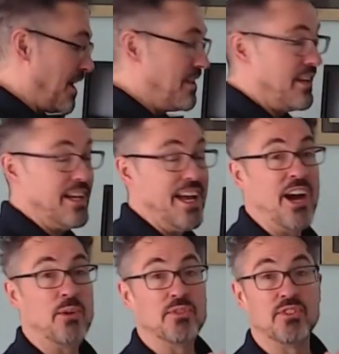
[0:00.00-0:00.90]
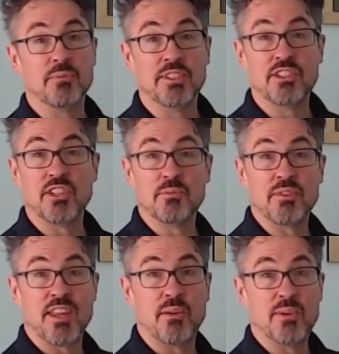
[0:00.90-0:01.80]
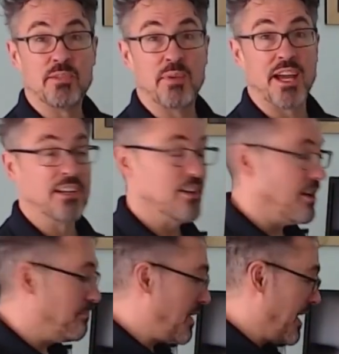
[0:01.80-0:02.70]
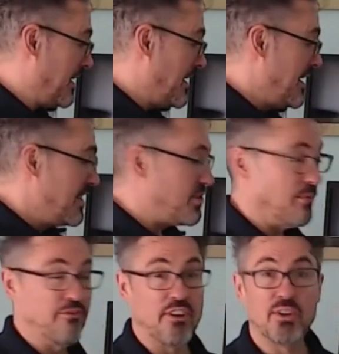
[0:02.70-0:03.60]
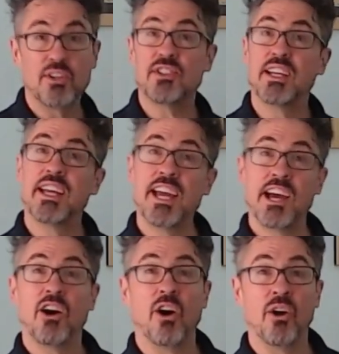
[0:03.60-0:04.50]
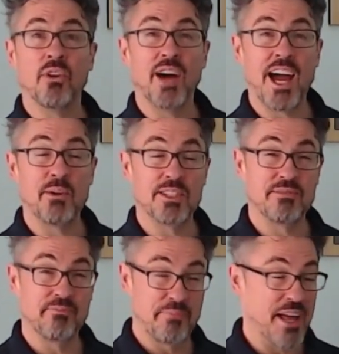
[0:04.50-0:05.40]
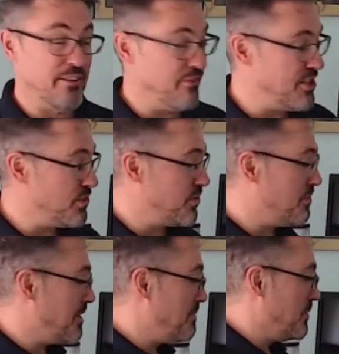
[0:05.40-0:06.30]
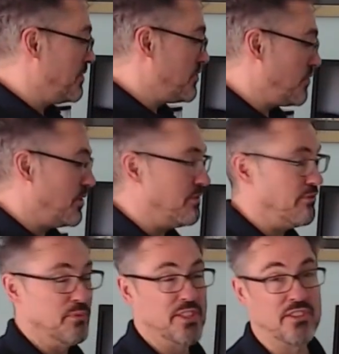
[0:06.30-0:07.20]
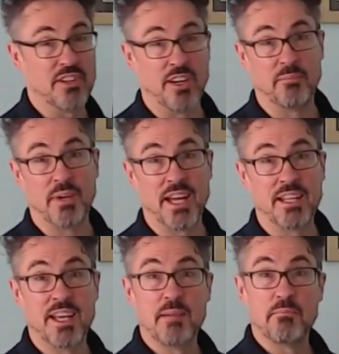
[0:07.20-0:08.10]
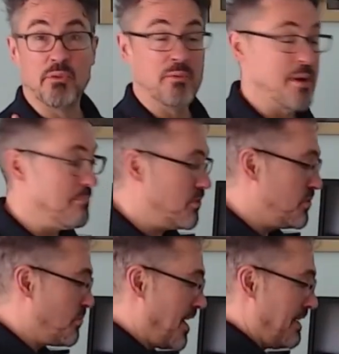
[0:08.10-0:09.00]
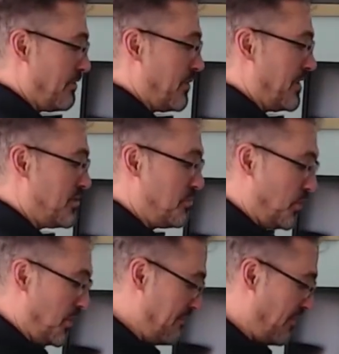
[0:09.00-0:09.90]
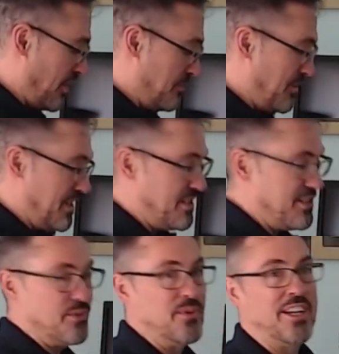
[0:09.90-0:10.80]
that it helps them in terms of their wrist pain and arm pain. So I'm focusing here on how it's beneficial to people who struggle from wrist and arm pain, but remember as well, if you're in a small environment, this is a really